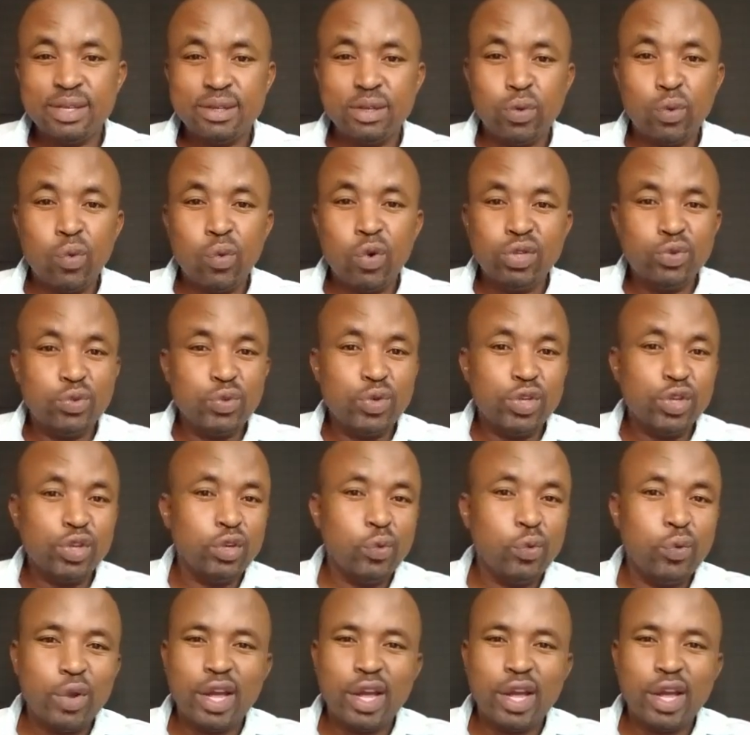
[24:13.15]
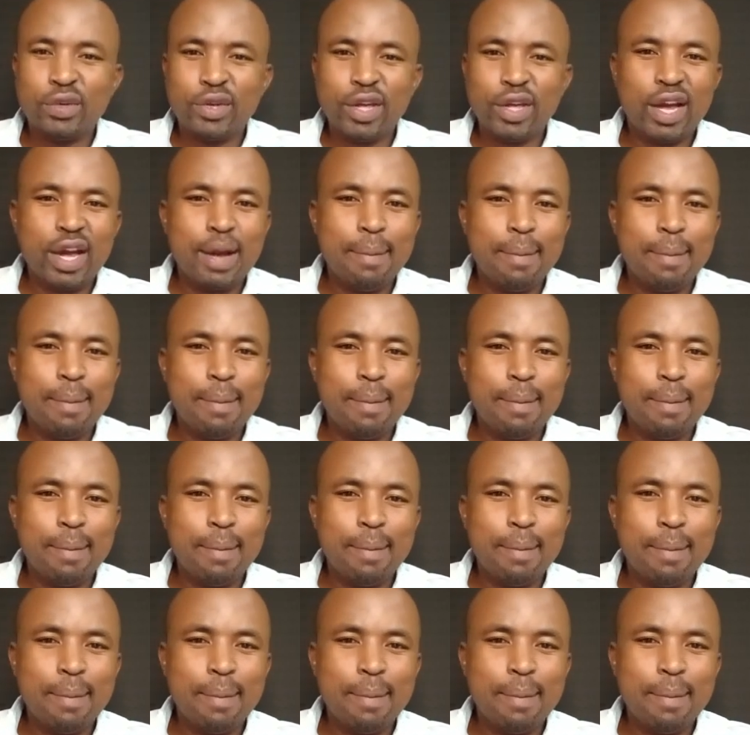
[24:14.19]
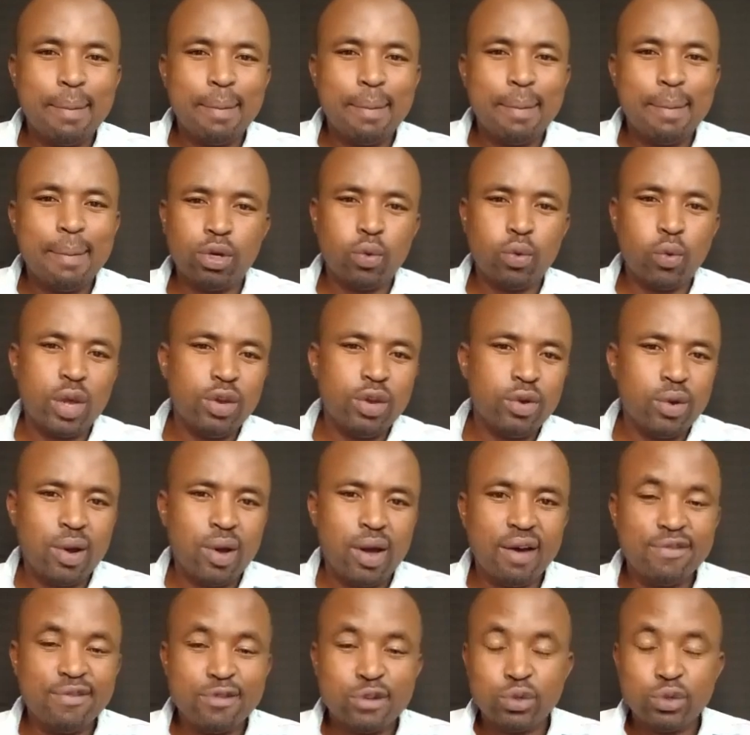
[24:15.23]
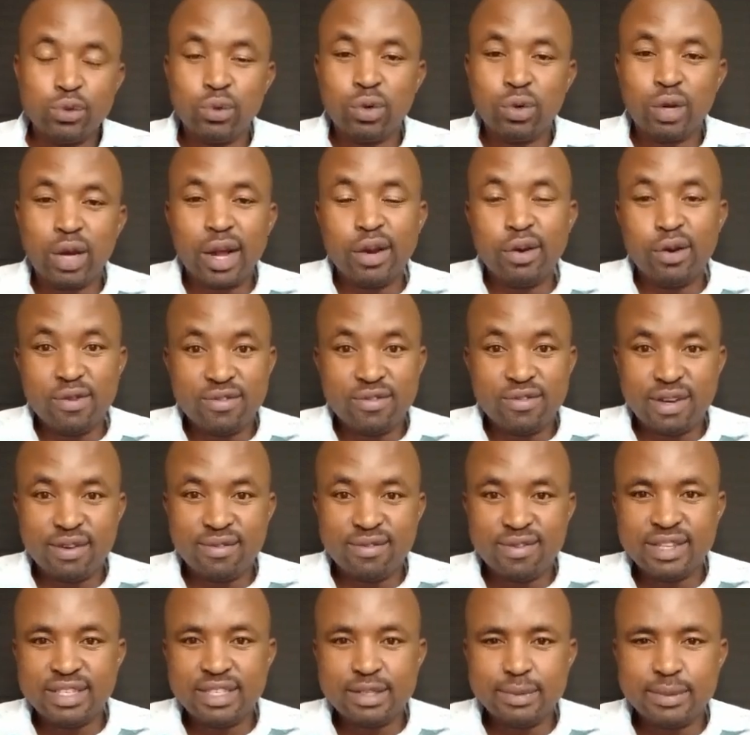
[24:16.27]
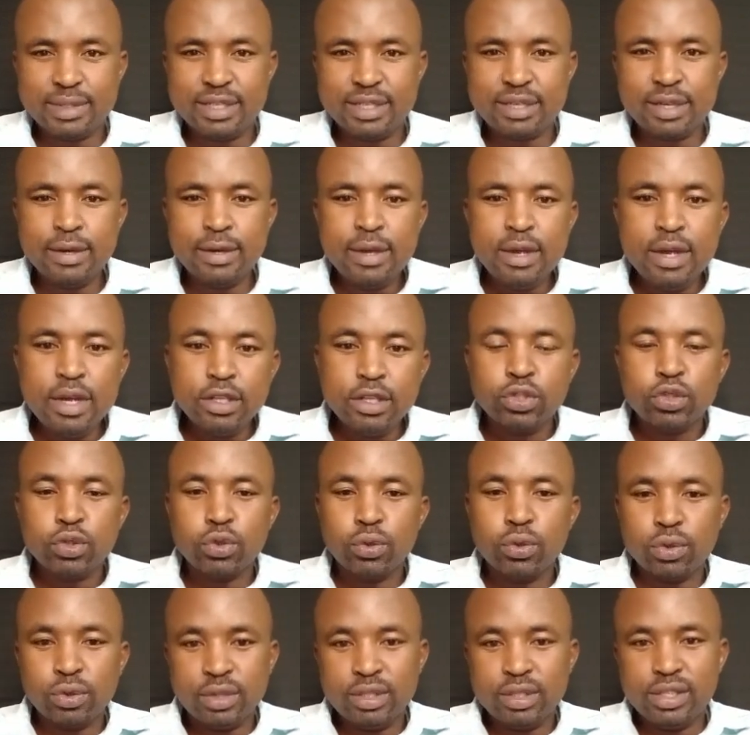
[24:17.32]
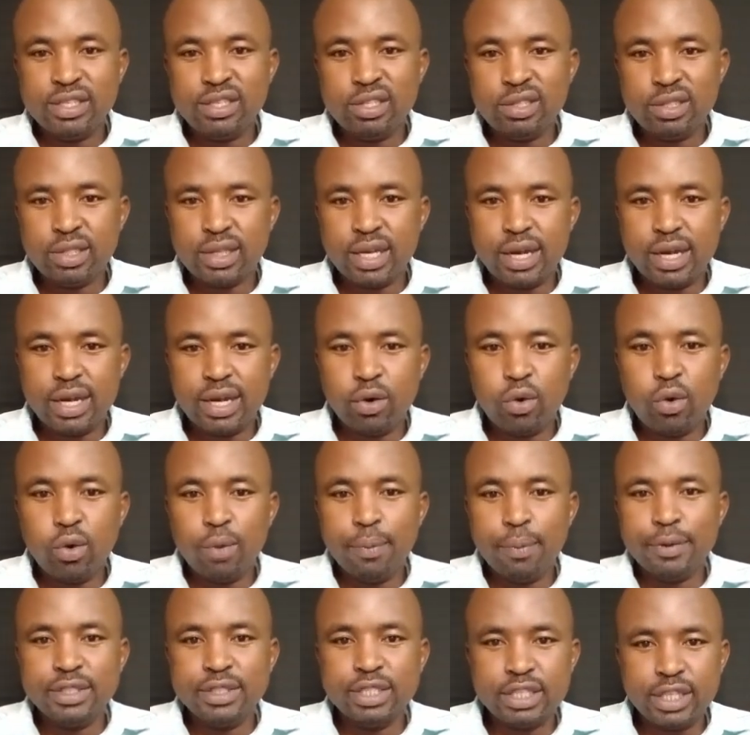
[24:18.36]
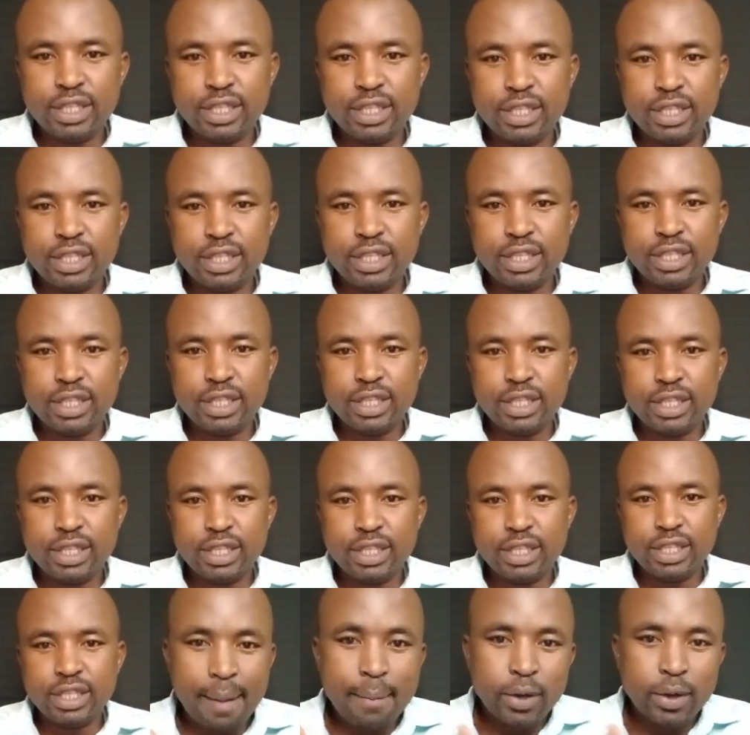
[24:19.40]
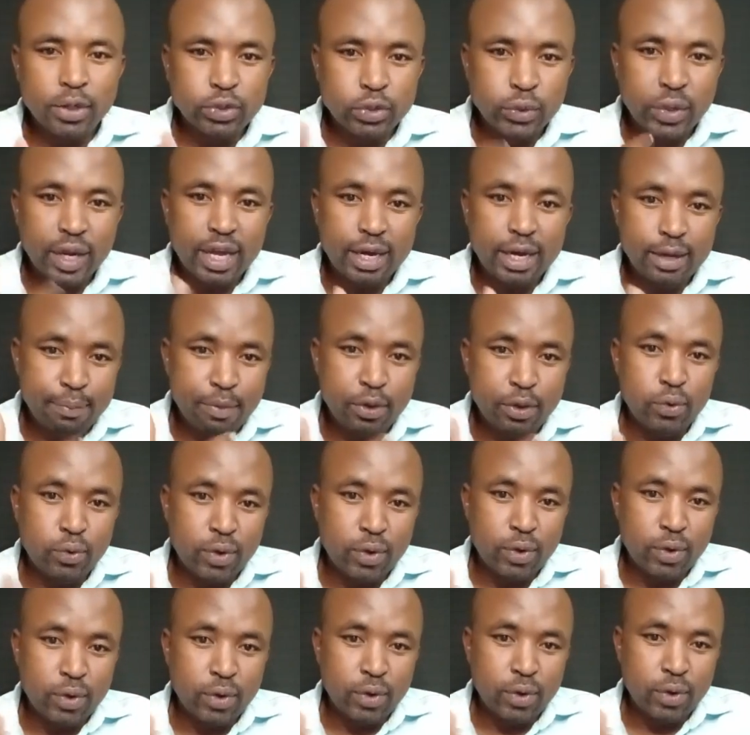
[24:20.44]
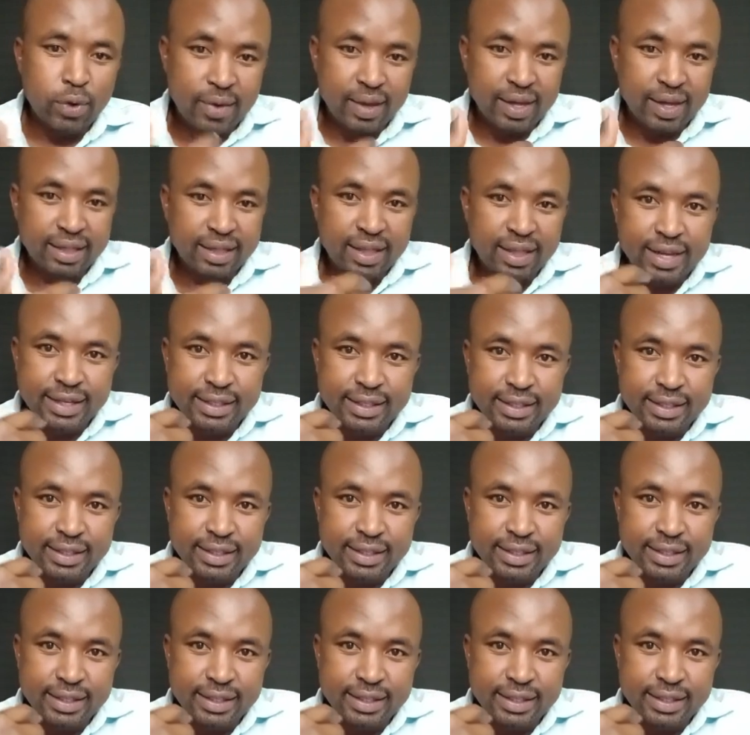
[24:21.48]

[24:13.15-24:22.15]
Or what we are talking about is appraisal when you have two kind of investments. So this coupon schedule should be able to help you when you are doing that.